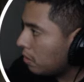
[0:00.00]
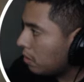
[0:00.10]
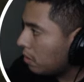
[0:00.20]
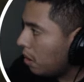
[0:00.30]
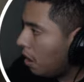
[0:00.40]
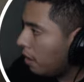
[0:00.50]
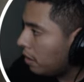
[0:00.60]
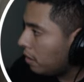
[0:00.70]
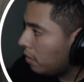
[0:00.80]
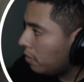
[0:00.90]

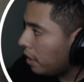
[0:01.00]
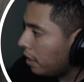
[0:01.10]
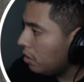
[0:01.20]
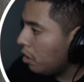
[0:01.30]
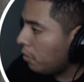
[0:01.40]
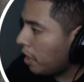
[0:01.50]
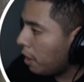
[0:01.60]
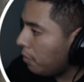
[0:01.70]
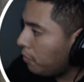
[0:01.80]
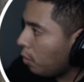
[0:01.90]
Gone. Okay. No,
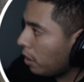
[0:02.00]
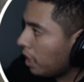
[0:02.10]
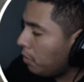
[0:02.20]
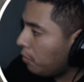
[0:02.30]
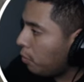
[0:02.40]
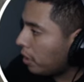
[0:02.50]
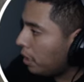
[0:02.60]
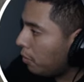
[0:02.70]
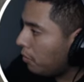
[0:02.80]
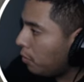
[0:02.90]
camera four, camera four,
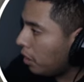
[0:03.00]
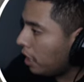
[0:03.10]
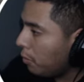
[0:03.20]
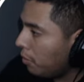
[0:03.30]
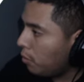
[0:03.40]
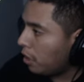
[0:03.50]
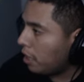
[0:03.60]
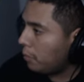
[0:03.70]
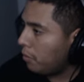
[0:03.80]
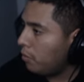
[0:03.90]
camera four, camera four,
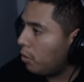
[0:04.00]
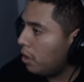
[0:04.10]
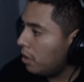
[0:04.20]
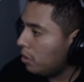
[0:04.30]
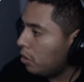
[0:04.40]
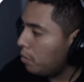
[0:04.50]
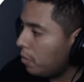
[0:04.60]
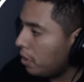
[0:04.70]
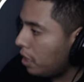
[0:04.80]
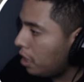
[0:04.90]
camera four. Nope.
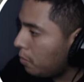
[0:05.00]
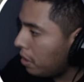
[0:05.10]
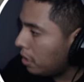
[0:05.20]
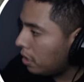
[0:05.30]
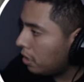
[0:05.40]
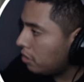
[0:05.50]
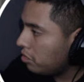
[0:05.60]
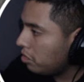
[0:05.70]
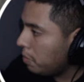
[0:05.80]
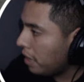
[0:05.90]
Okay, never mind.
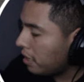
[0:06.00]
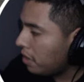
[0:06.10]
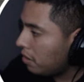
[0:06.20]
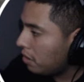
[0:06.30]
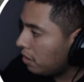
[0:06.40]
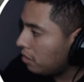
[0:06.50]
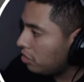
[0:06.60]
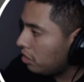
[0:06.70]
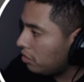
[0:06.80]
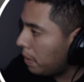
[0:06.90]
She's back there.
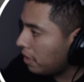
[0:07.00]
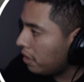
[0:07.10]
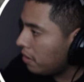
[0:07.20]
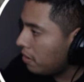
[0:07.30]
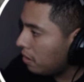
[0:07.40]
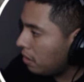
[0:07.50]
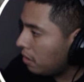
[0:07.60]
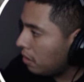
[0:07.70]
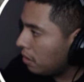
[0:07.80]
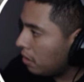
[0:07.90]
She's back there.
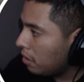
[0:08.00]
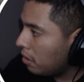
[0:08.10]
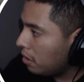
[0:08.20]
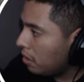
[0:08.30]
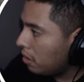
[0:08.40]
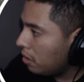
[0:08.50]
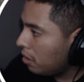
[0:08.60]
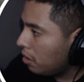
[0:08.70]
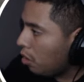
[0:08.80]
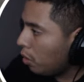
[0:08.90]

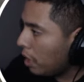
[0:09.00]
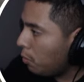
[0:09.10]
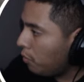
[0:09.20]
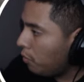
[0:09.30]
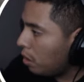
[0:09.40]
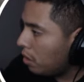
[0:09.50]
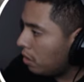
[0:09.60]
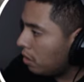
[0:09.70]
Oh, camera four.